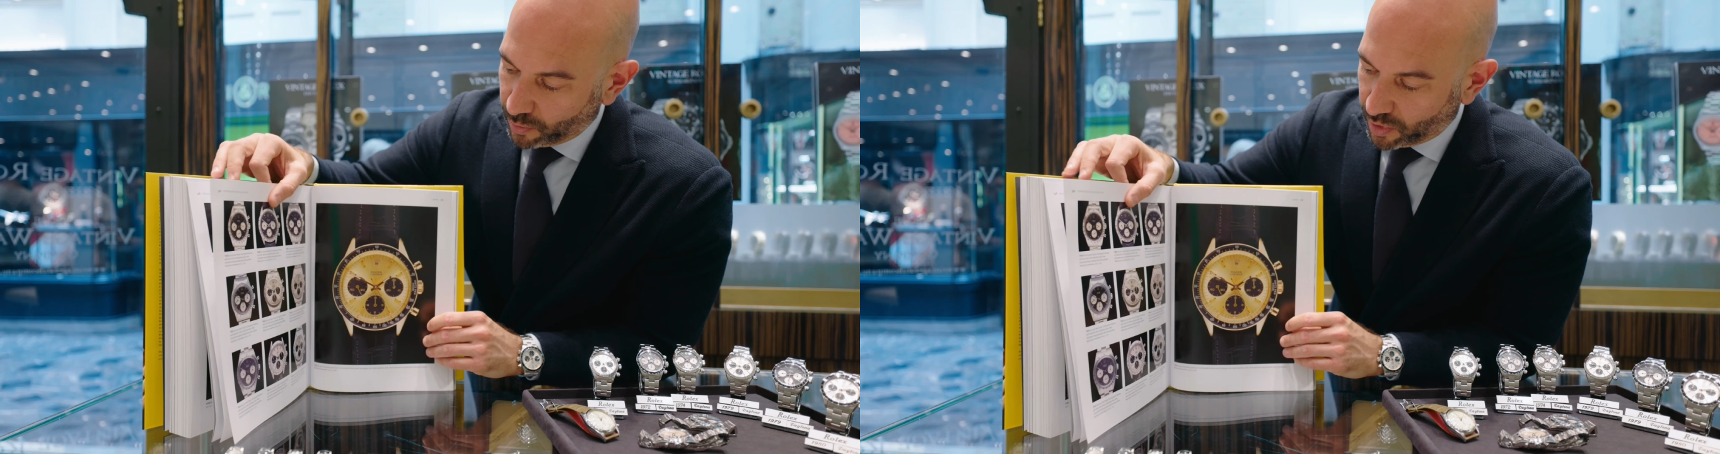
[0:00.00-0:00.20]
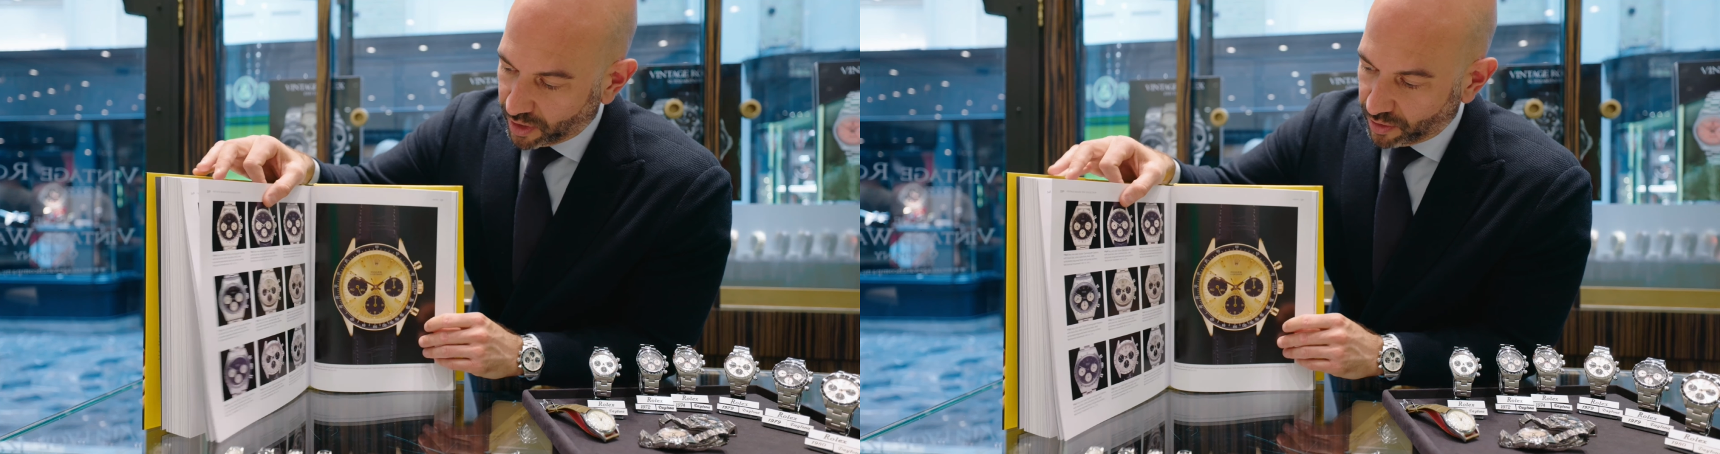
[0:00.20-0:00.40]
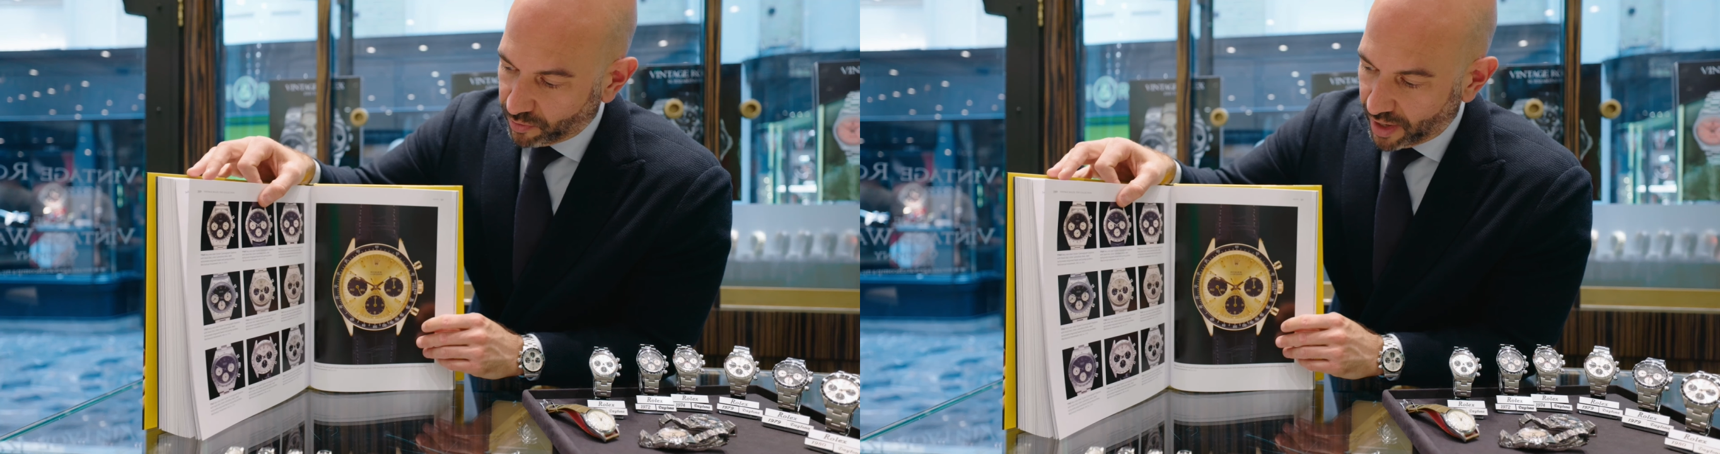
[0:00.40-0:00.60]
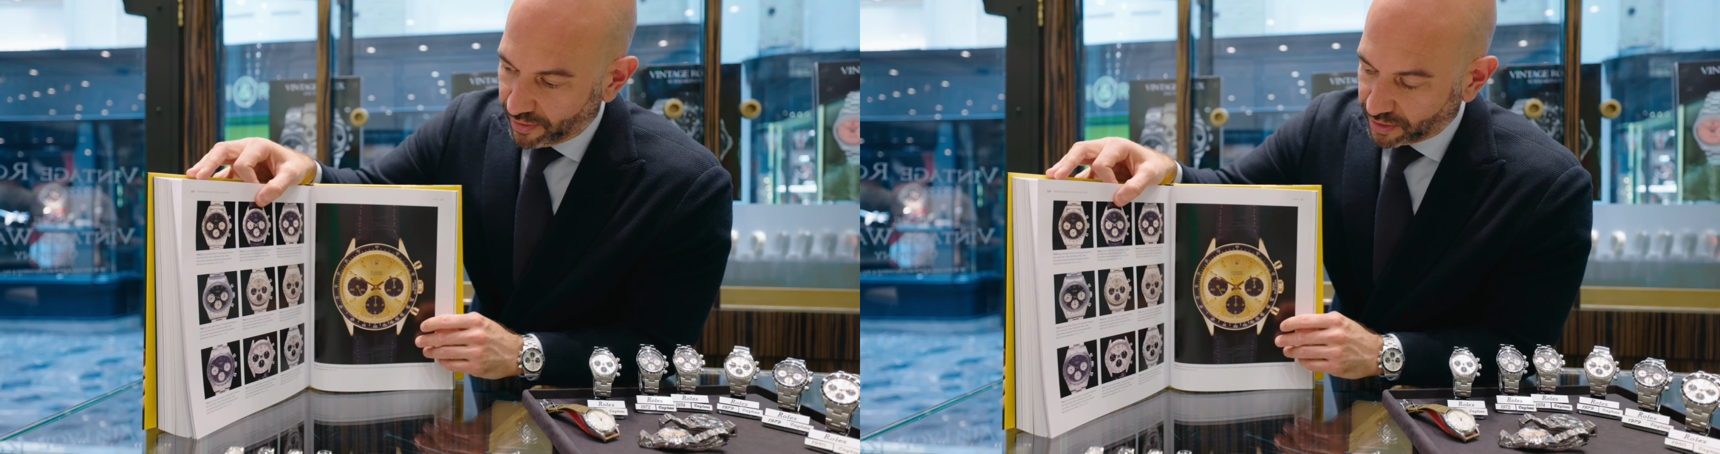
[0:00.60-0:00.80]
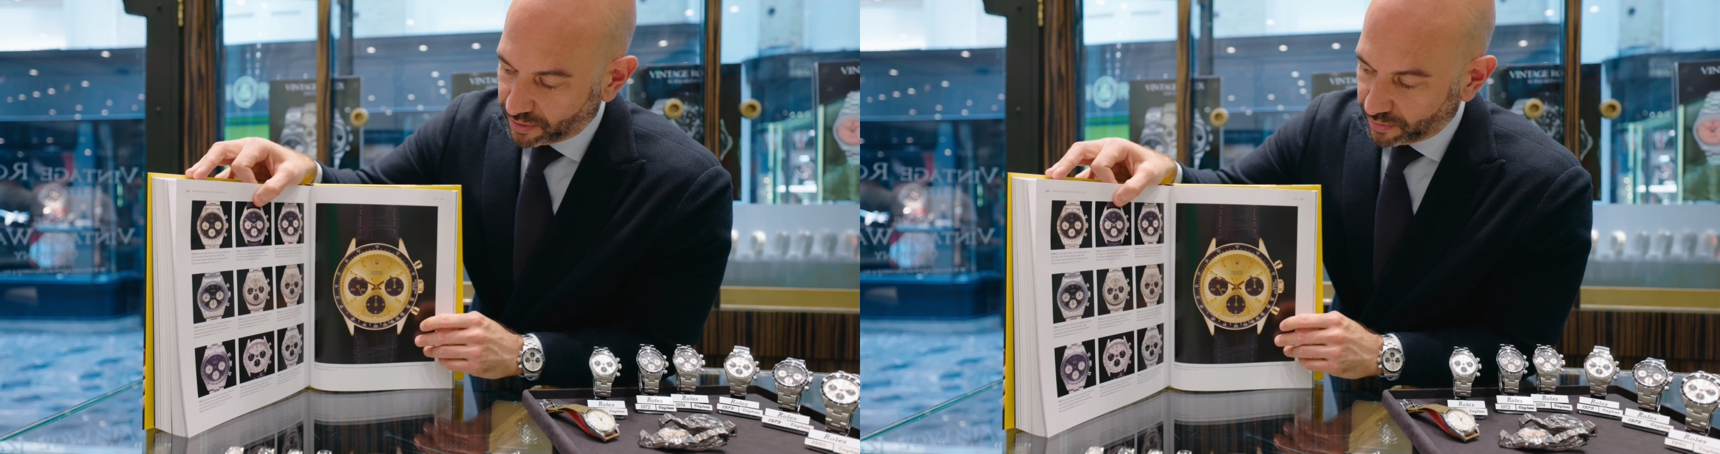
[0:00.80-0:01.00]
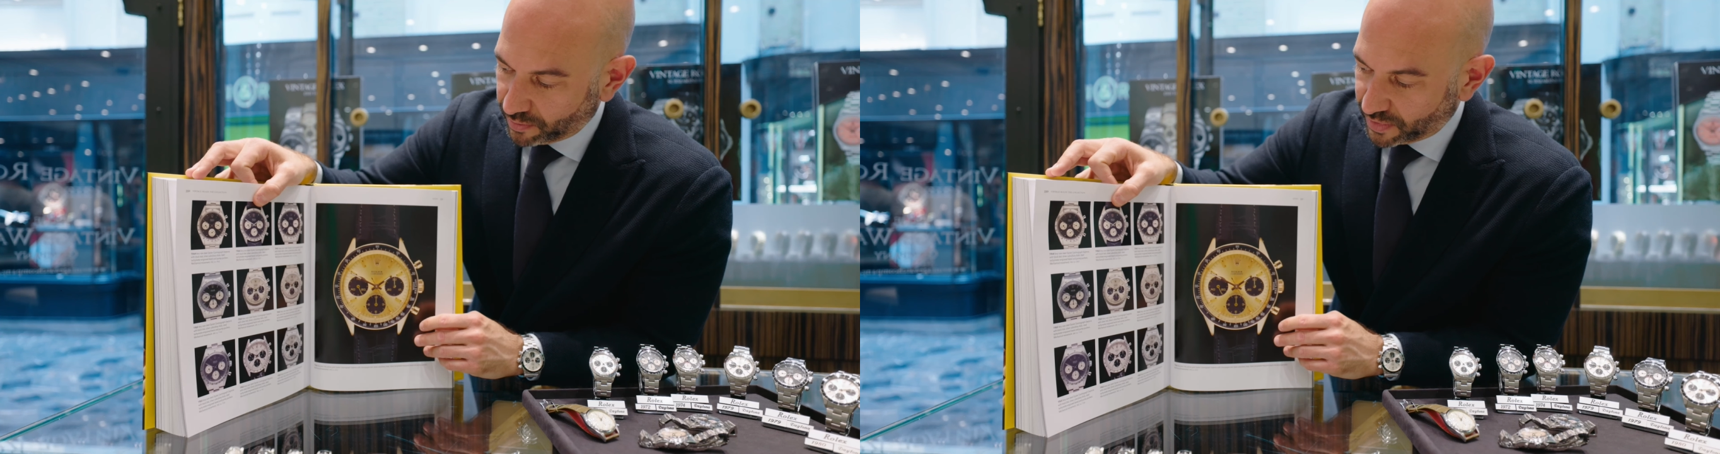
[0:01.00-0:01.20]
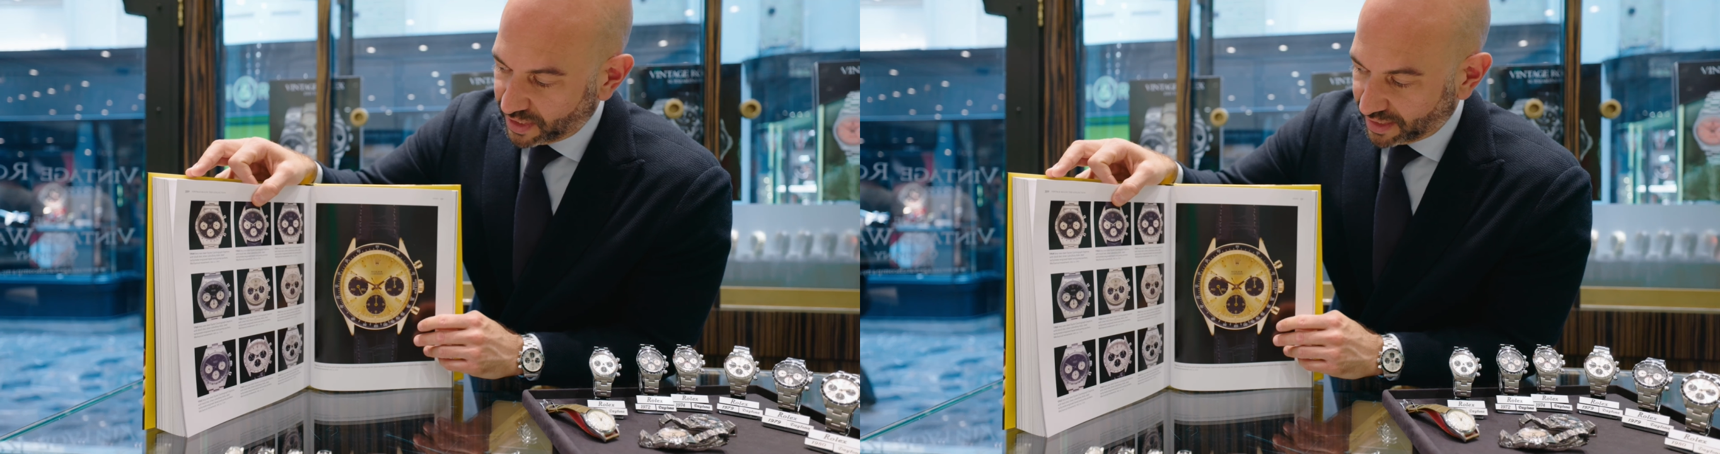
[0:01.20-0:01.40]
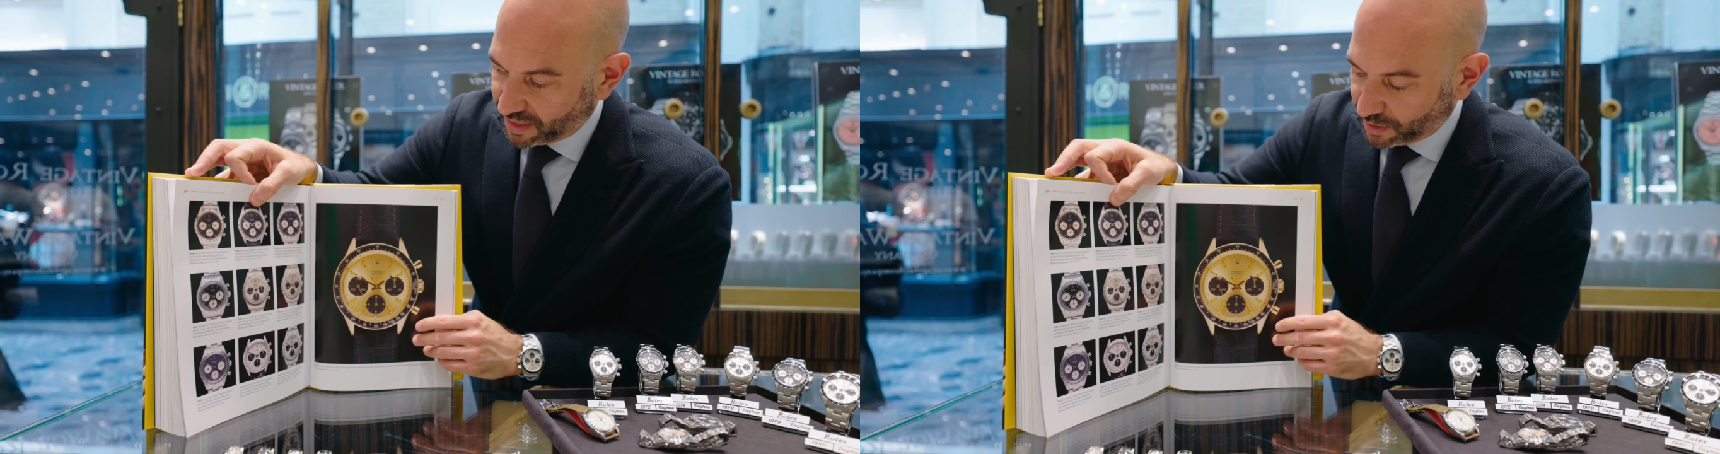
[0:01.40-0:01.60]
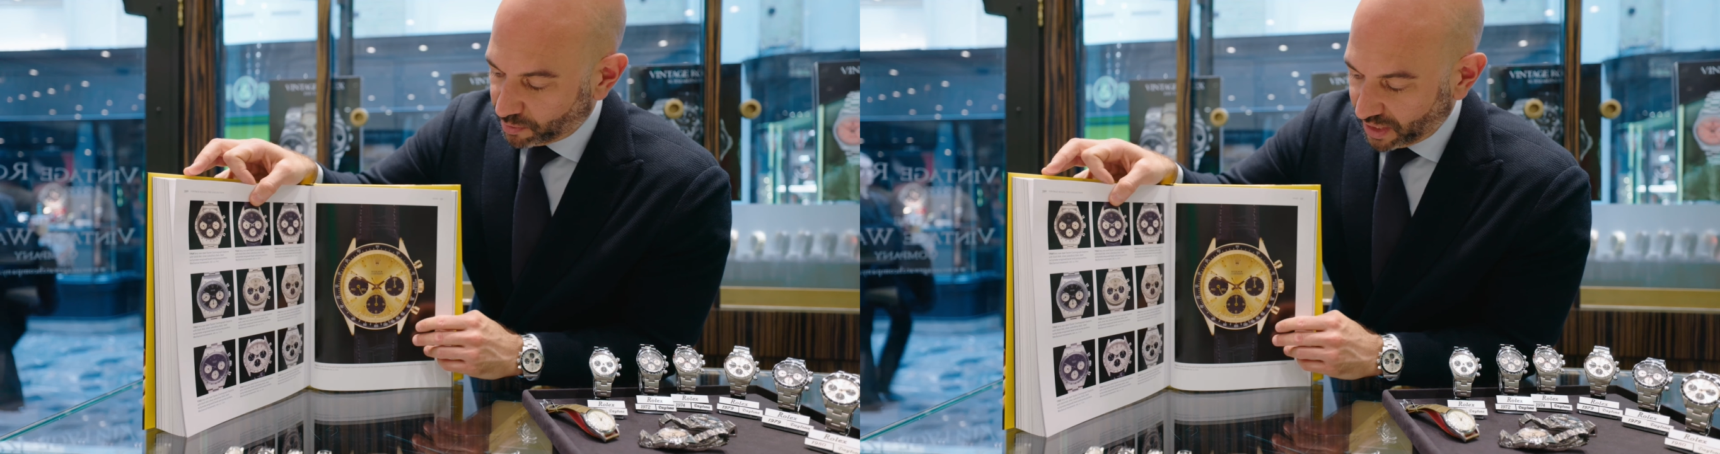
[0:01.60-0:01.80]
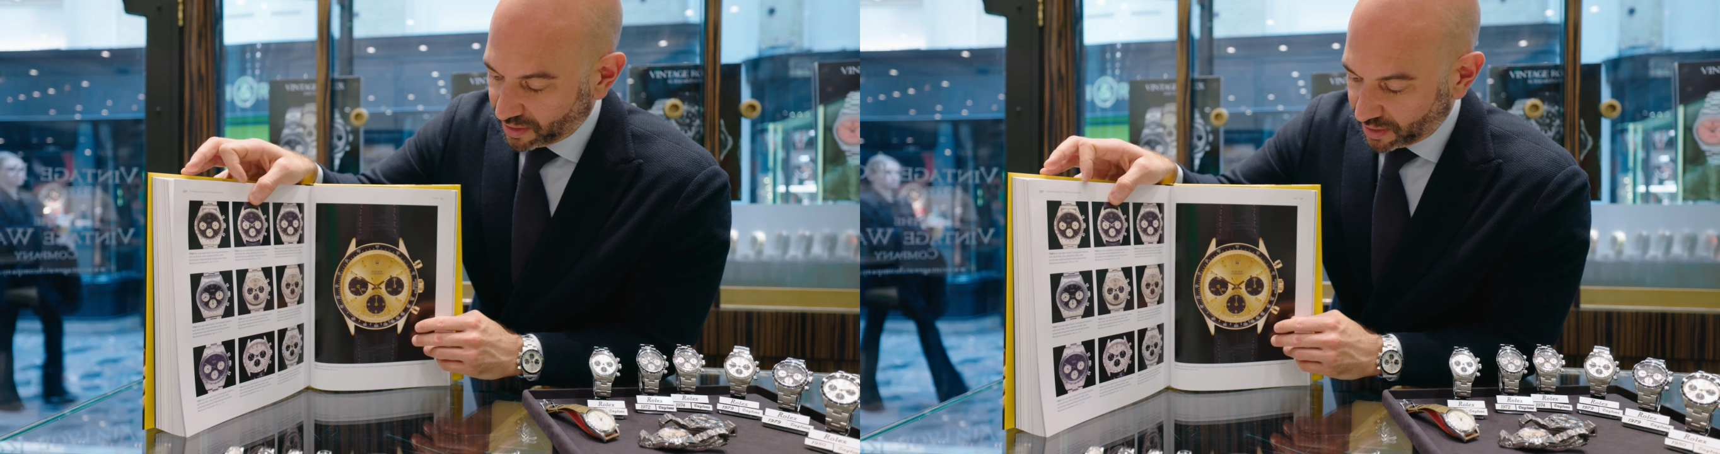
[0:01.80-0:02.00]
one of the rarest
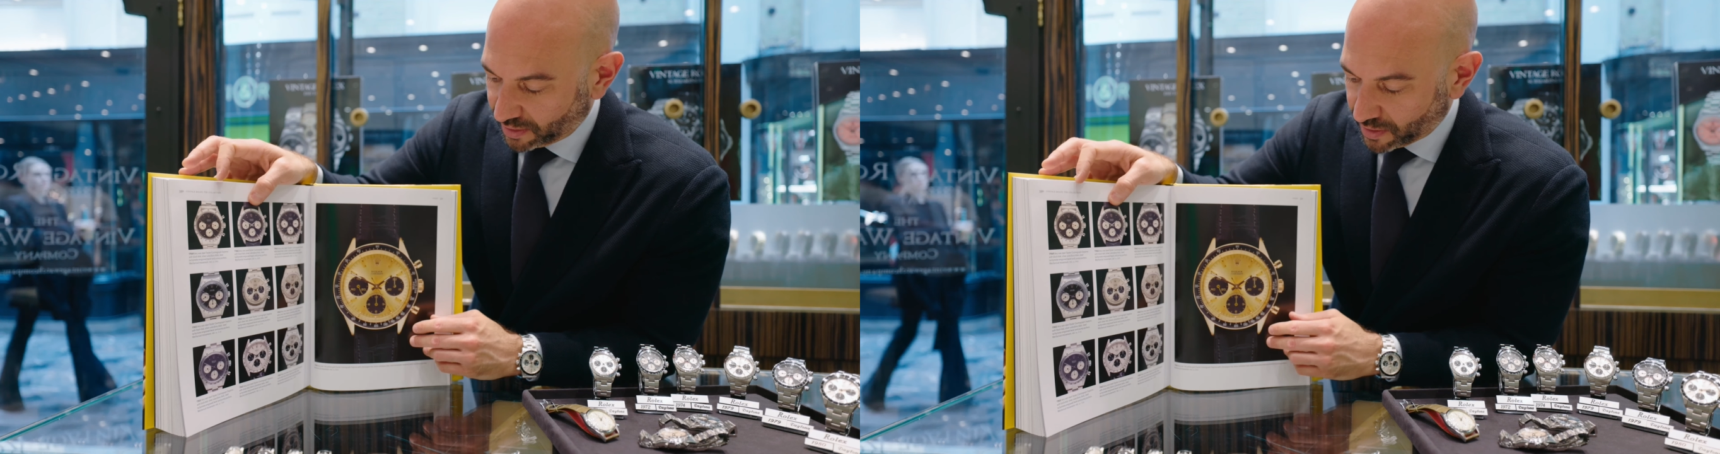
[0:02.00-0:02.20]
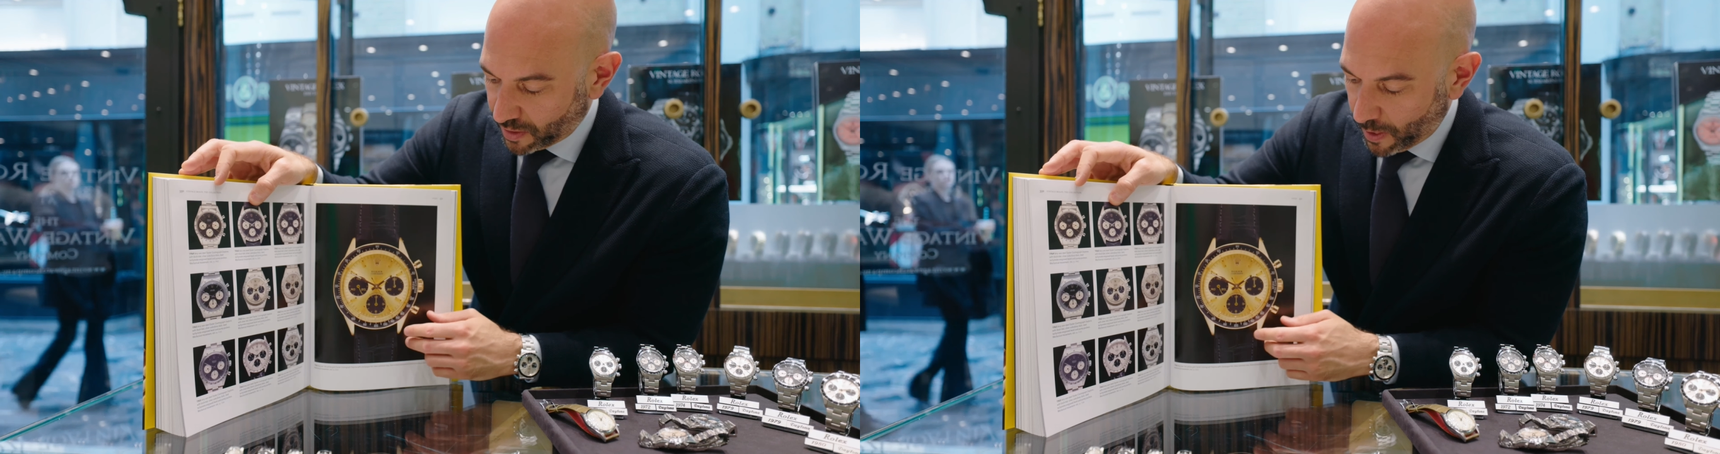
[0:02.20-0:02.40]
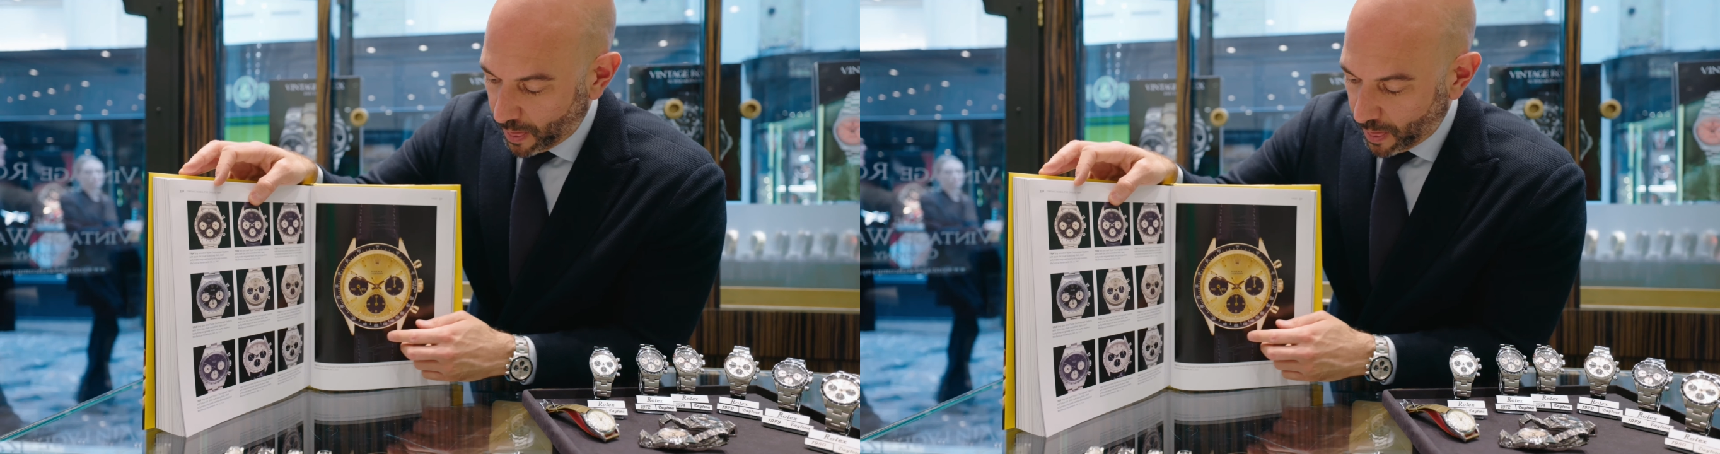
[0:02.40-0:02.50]
60s pieces